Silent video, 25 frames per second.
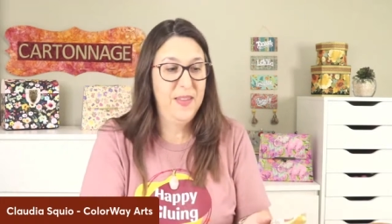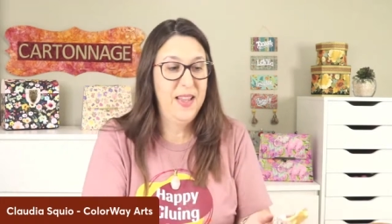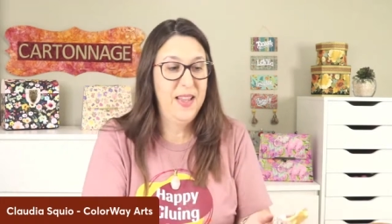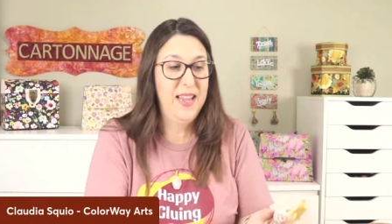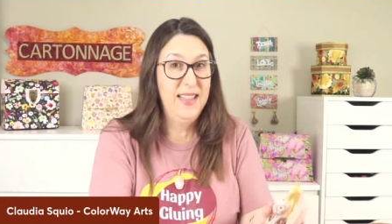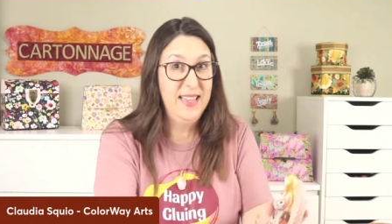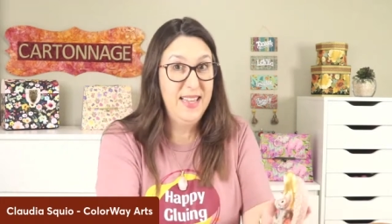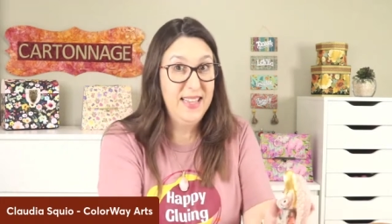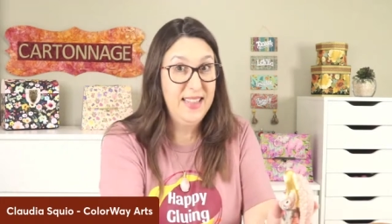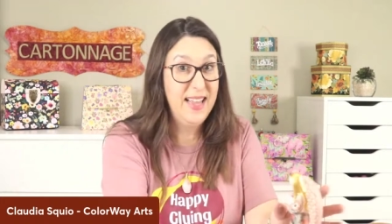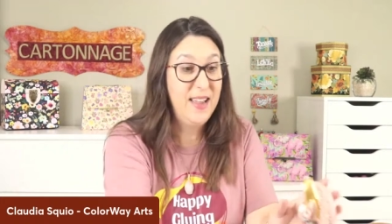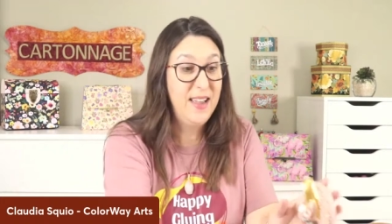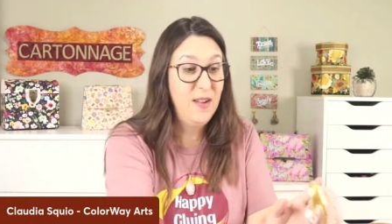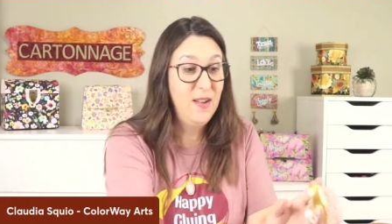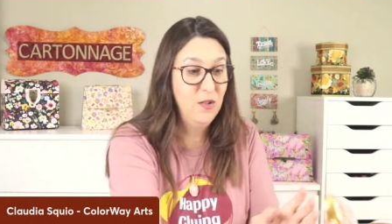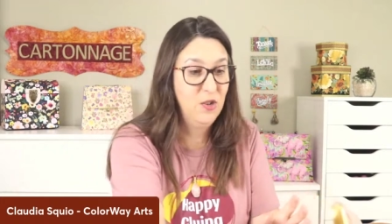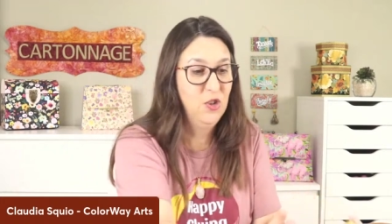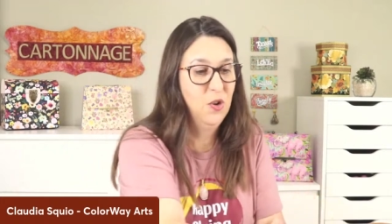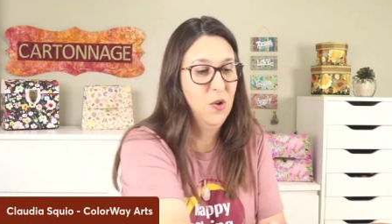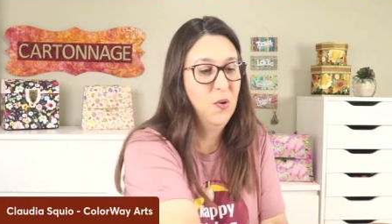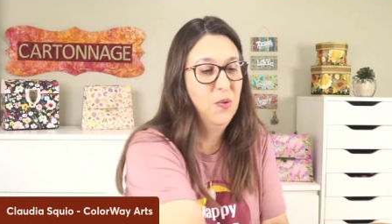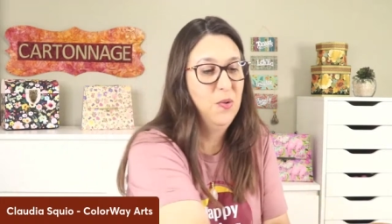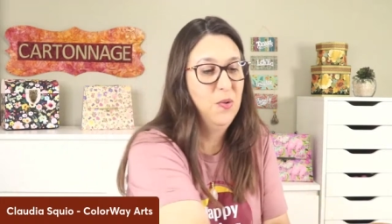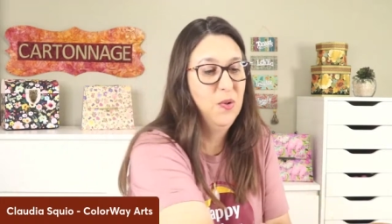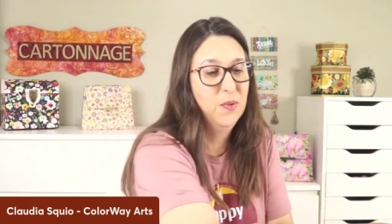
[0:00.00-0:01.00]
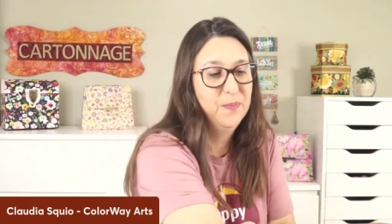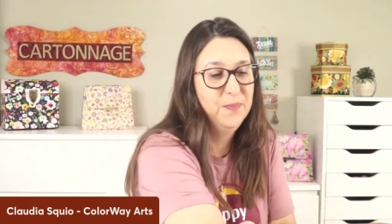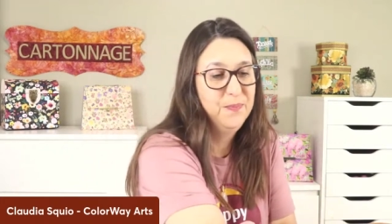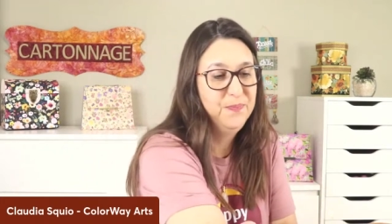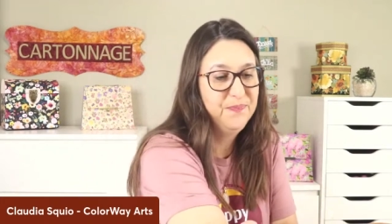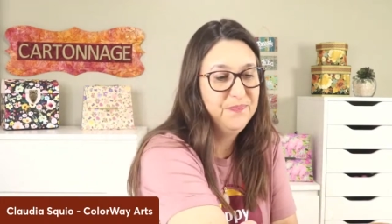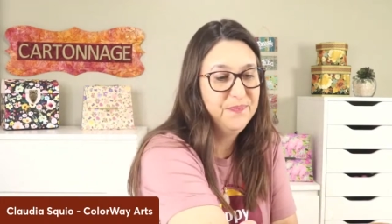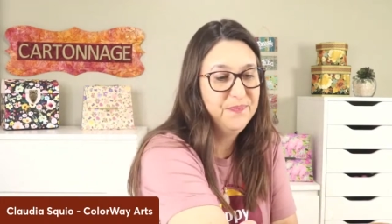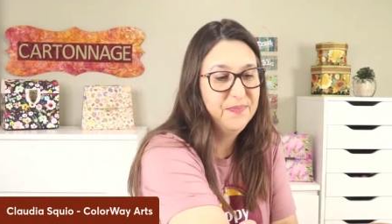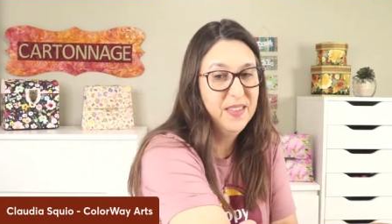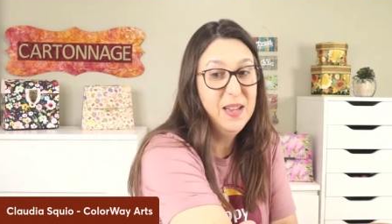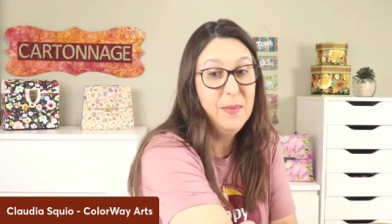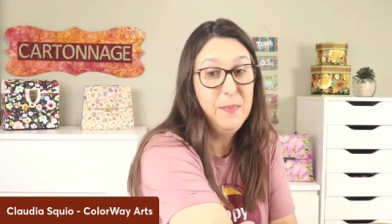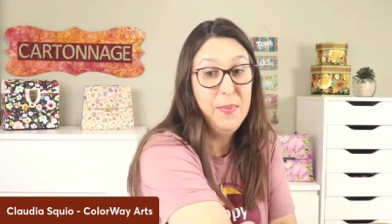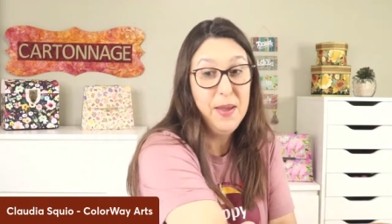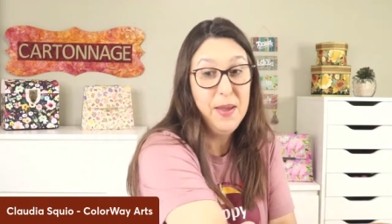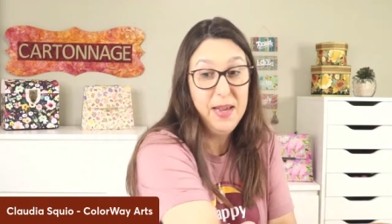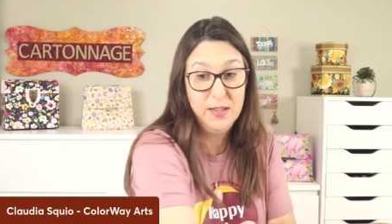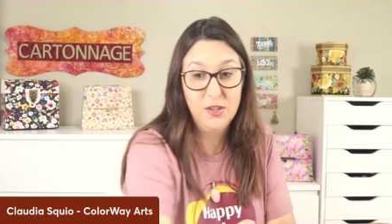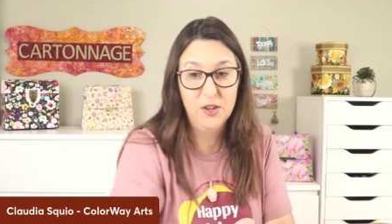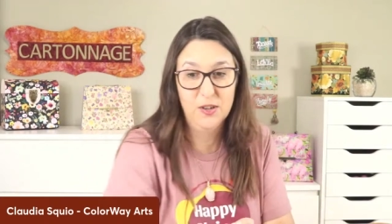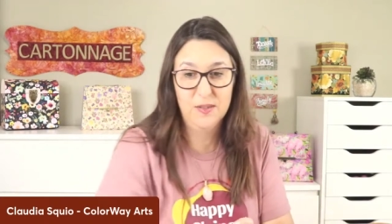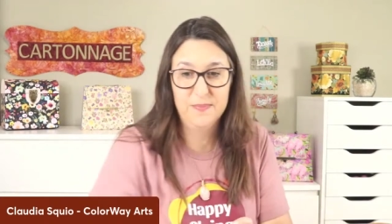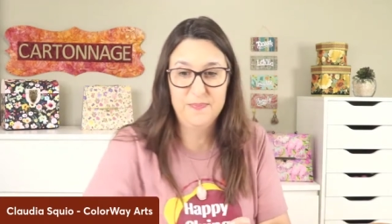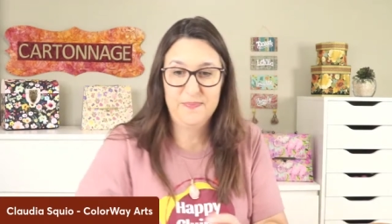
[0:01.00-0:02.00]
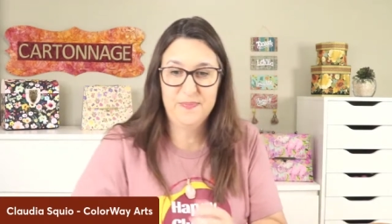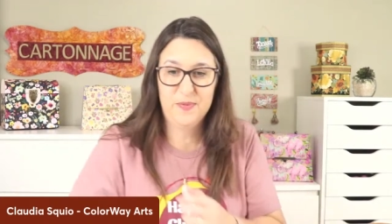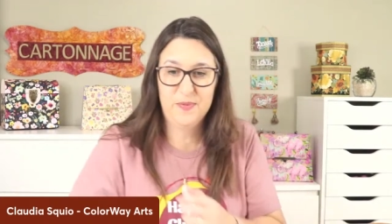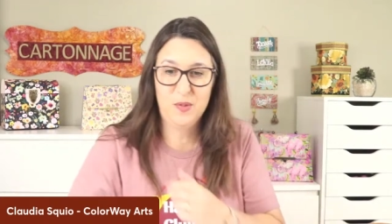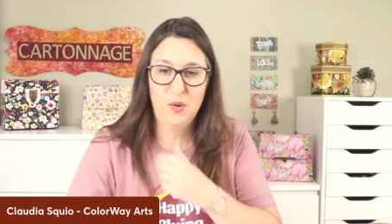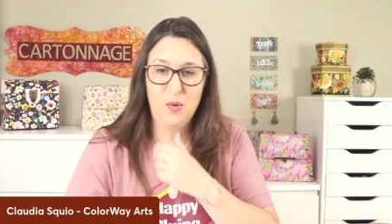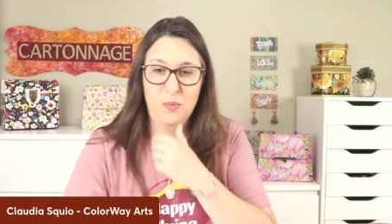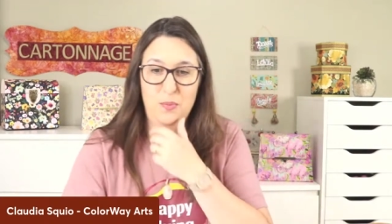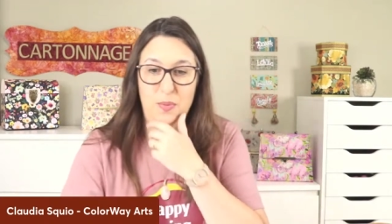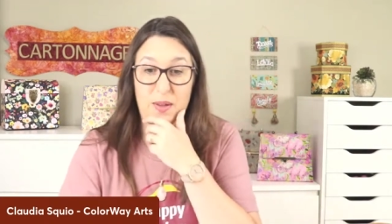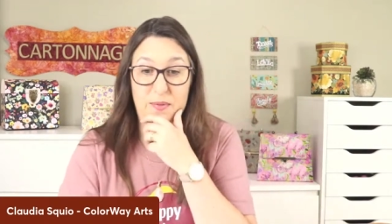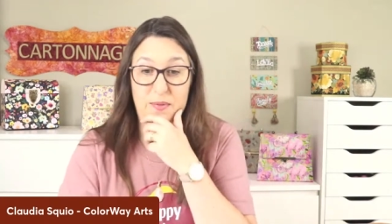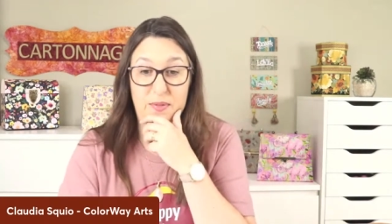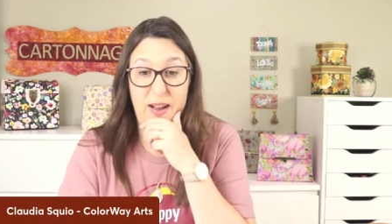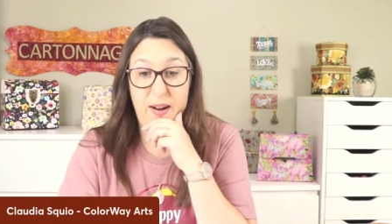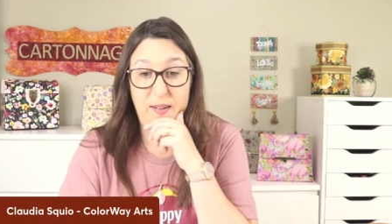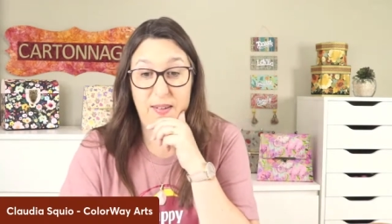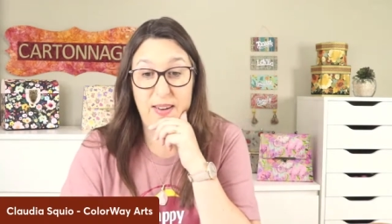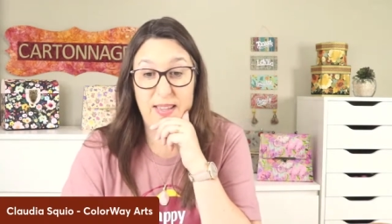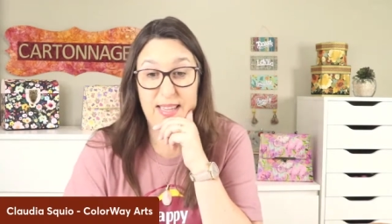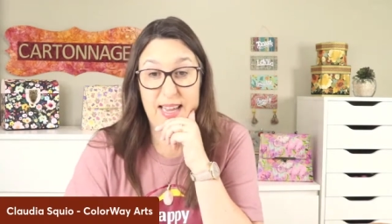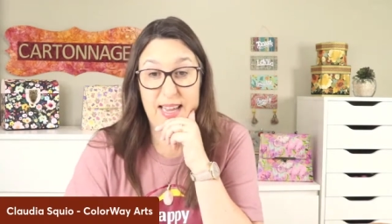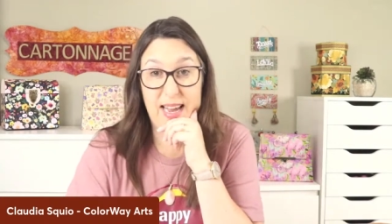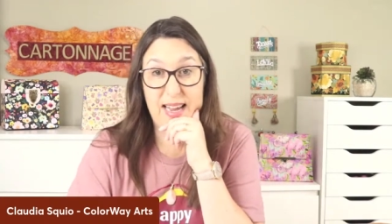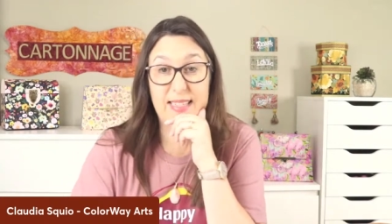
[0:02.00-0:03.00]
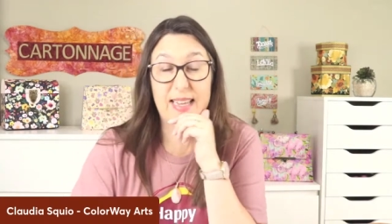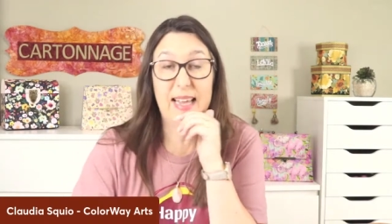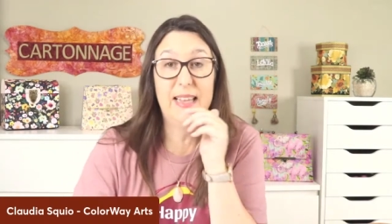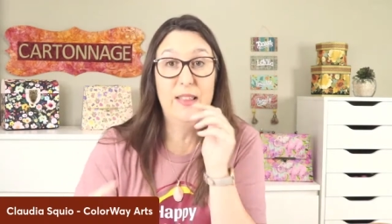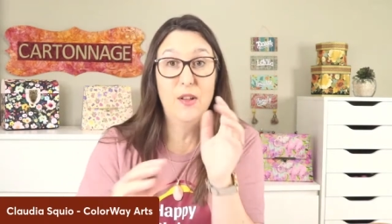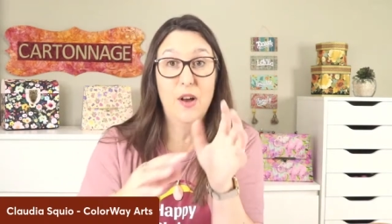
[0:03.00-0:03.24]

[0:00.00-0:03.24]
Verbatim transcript: And then I will show you the picture. It will be very nice.